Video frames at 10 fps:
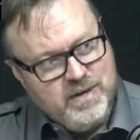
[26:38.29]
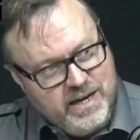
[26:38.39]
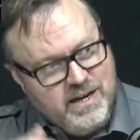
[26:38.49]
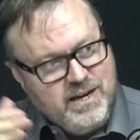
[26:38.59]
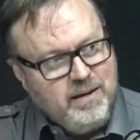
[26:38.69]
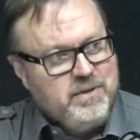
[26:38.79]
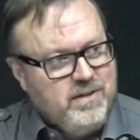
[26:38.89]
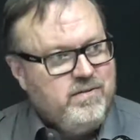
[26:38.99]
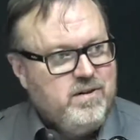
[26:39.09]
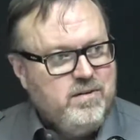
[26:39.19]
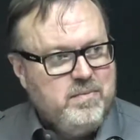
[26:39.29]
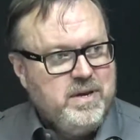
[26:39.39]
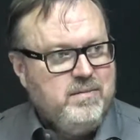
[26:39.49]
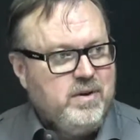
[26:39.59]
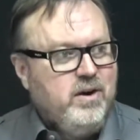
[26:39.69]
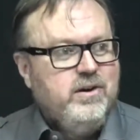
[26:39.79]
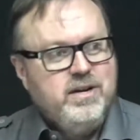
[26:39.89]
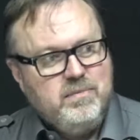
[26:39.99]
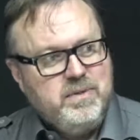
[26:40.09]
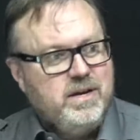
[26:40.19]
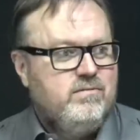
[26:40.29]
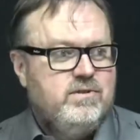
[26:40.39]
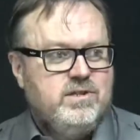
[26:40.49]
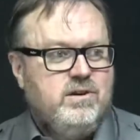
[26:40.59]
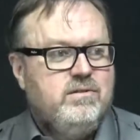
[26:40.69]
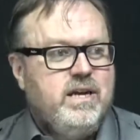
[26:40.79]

end up giving you a better boat and a better result